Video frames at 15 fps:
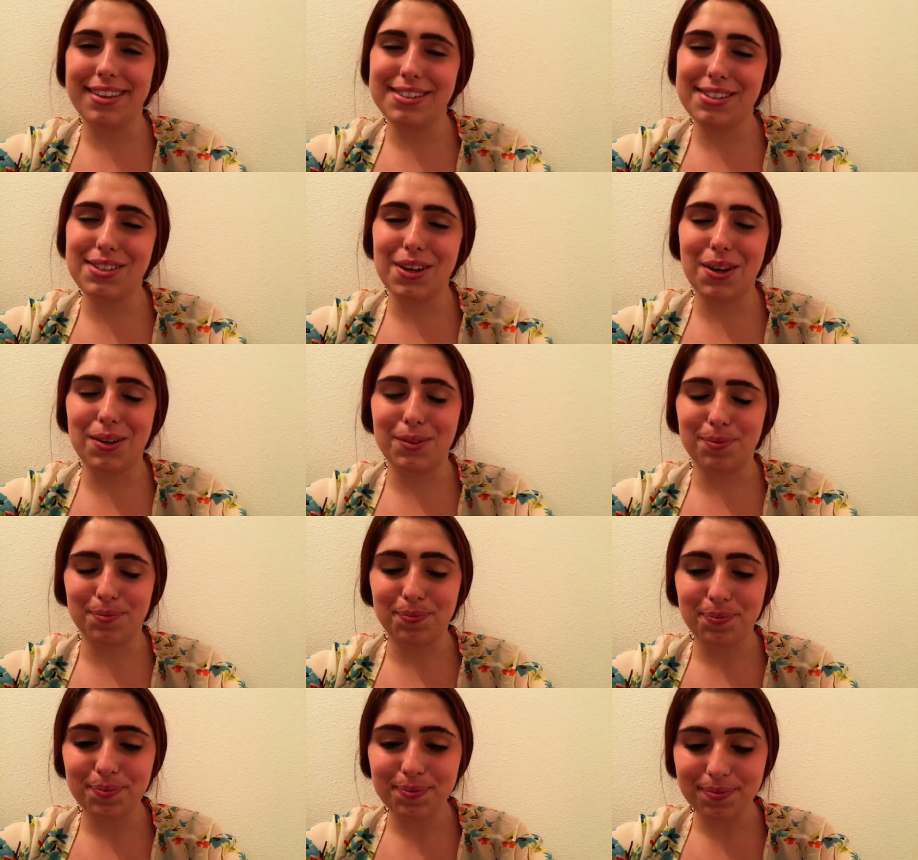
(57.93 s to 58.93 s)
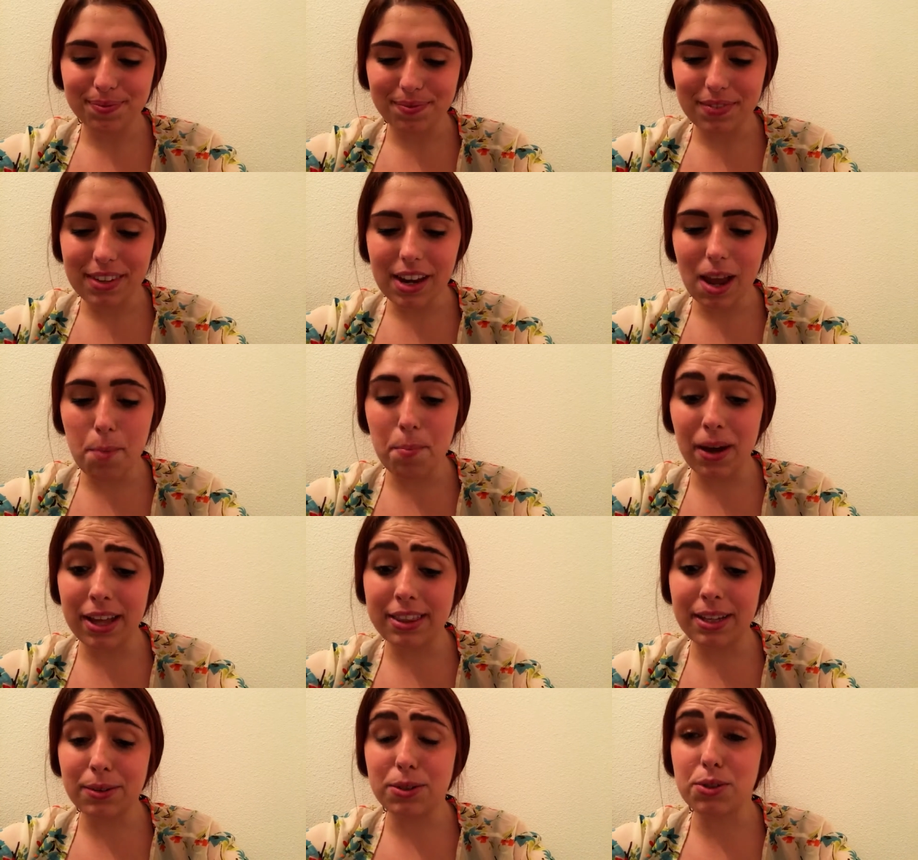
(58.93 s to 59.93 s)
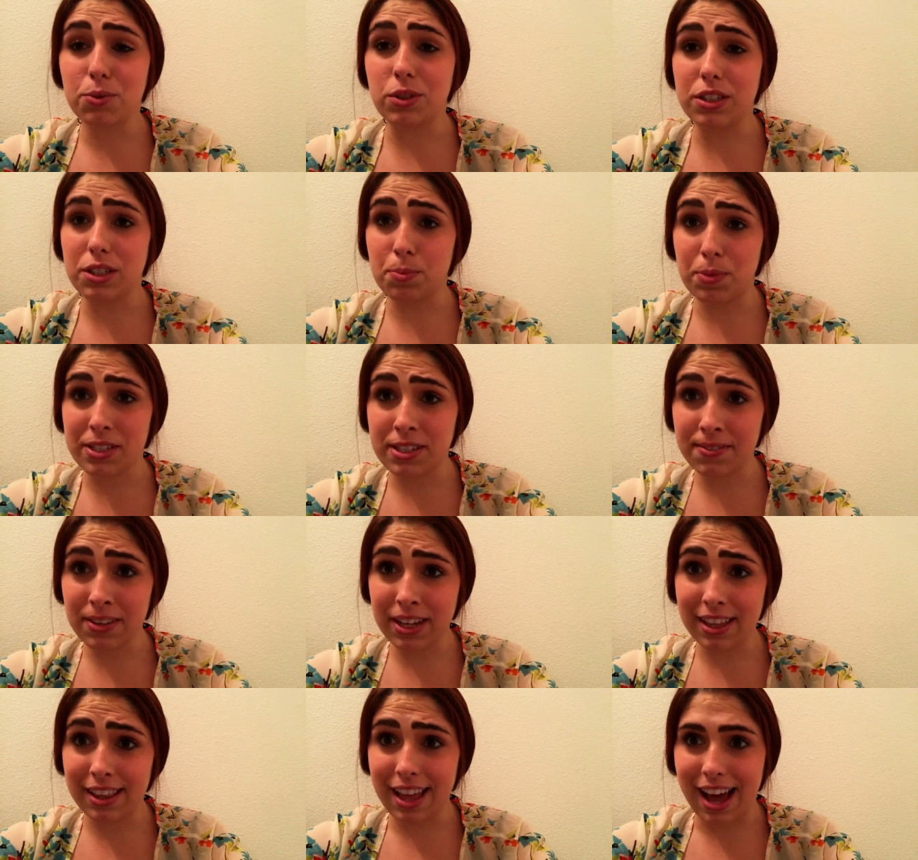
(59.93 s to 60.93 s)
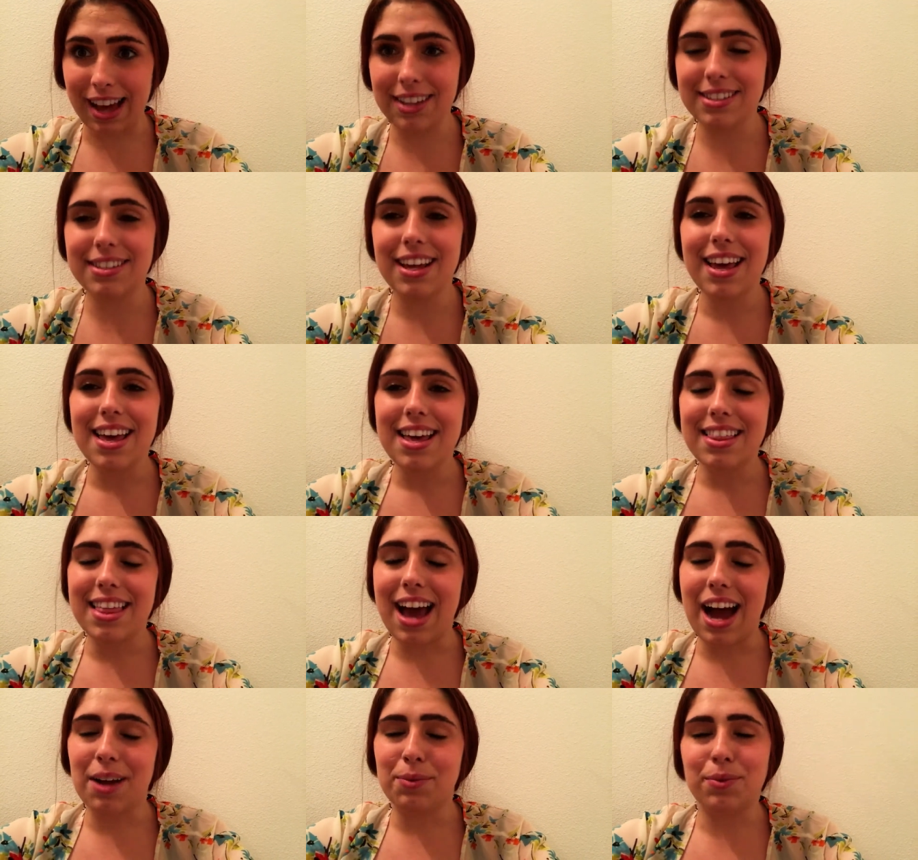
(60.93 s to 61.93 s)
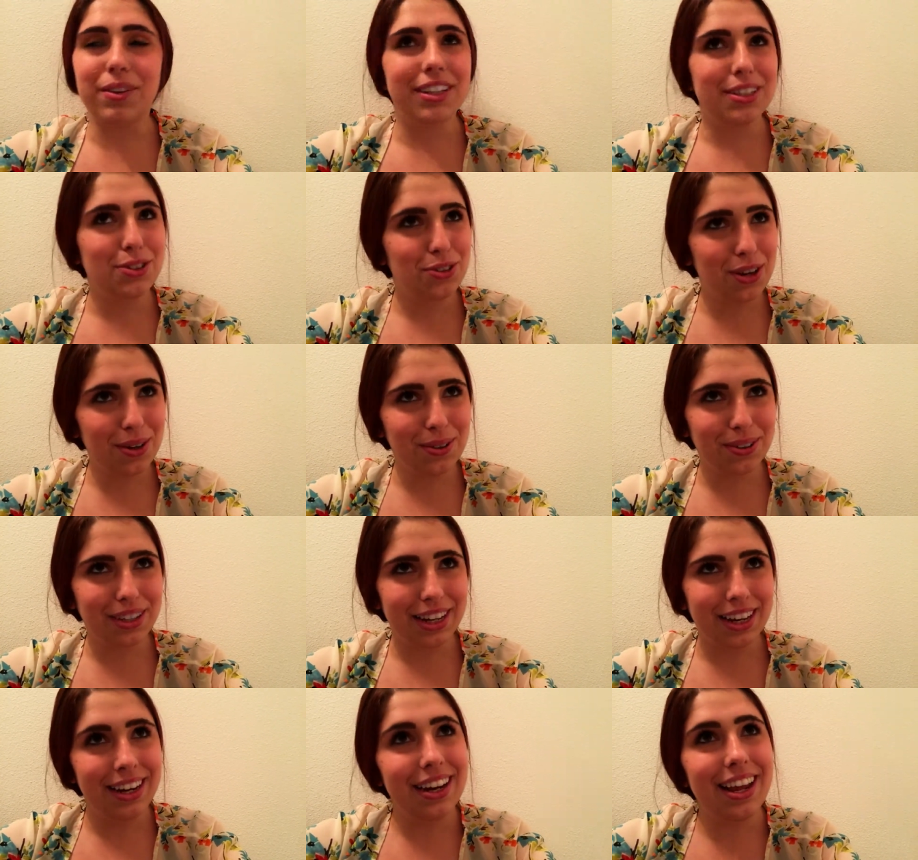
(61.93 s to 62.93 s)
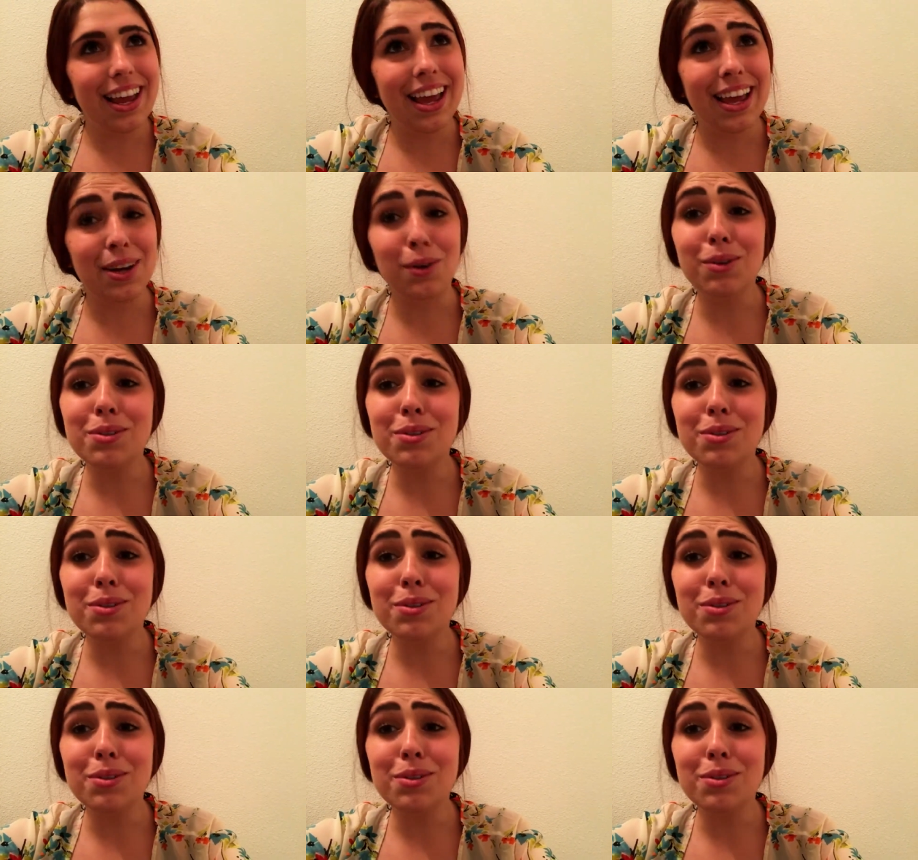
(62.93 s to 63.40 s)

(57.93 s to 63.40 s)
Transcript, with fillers: So, but there was one specific class that I really struggled in and